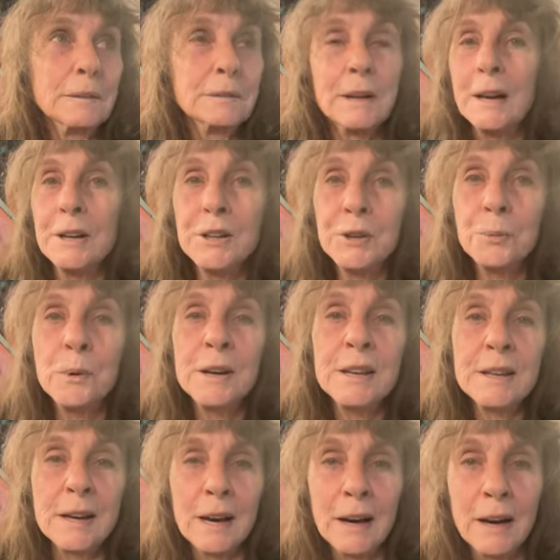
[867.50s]
as we
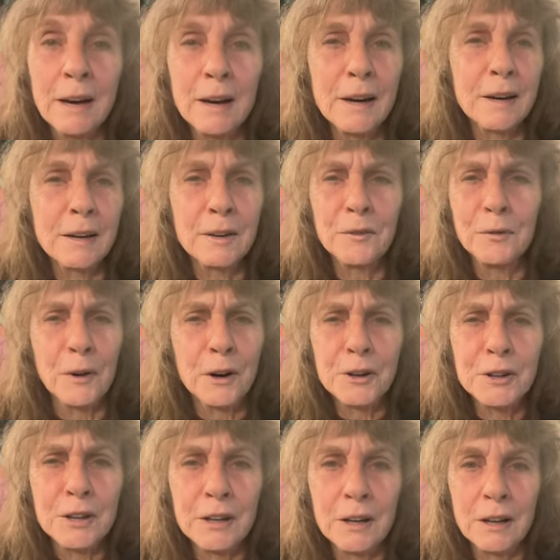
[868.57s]
say in
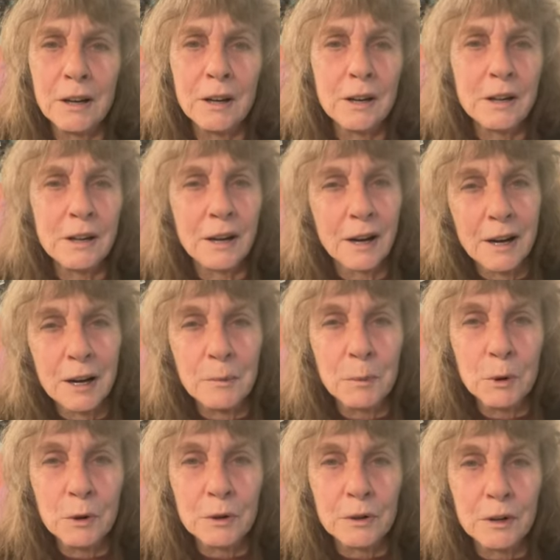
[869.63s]
Farsi,
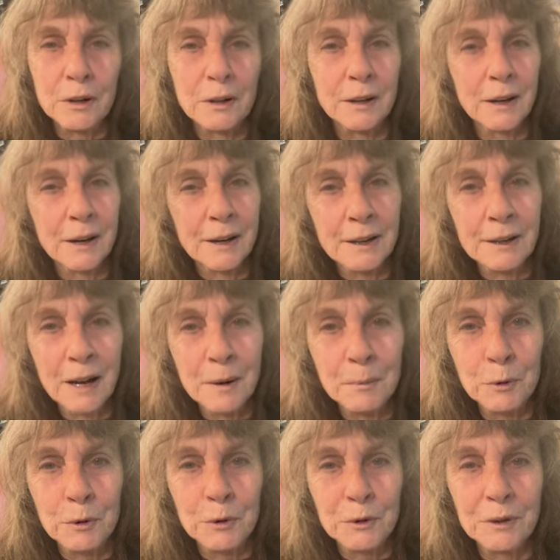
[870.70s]
yakibud,
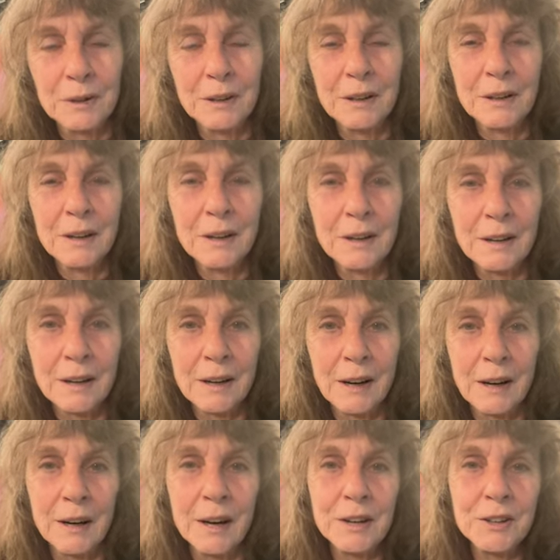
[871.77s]
yakidnabud,
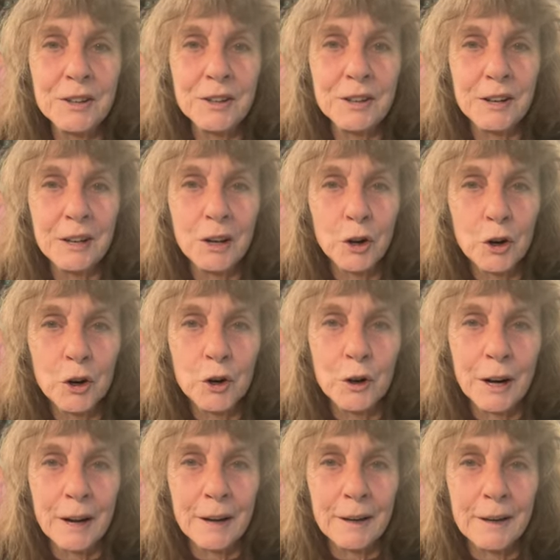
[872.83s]
geras
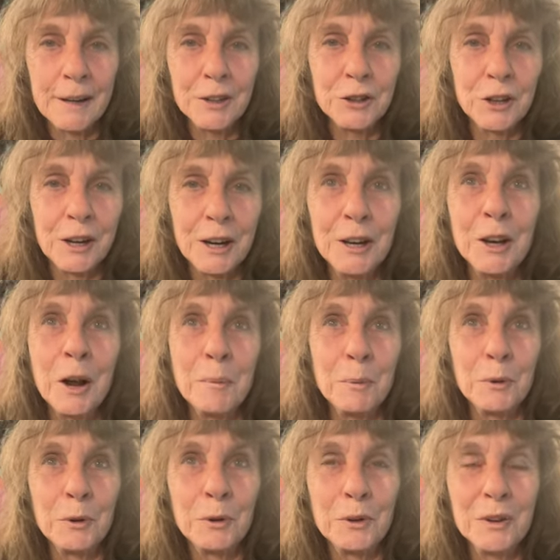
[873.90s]
chora
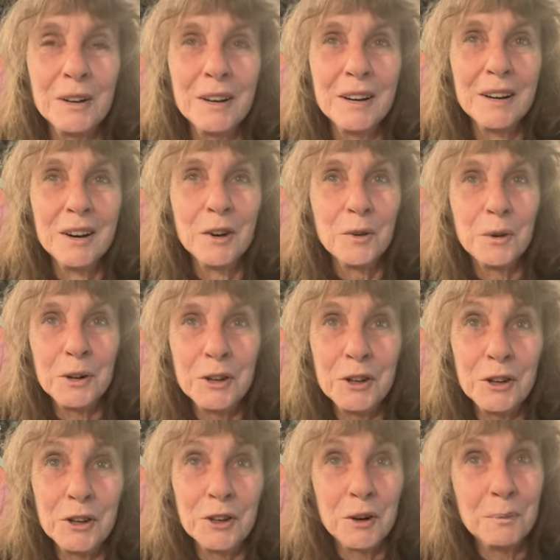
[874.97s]
hichkinabud.
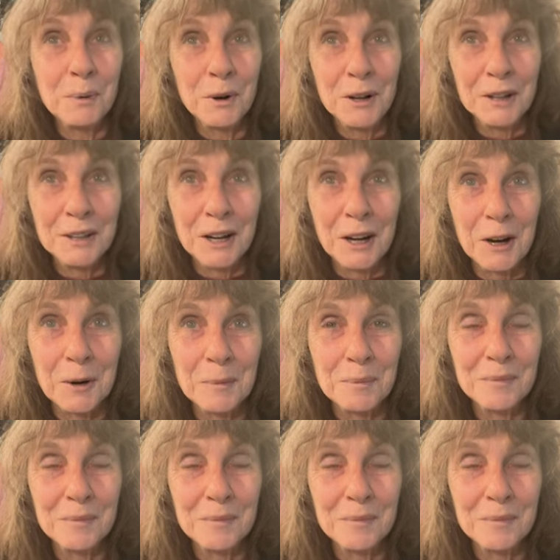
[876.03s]
Once upon a time,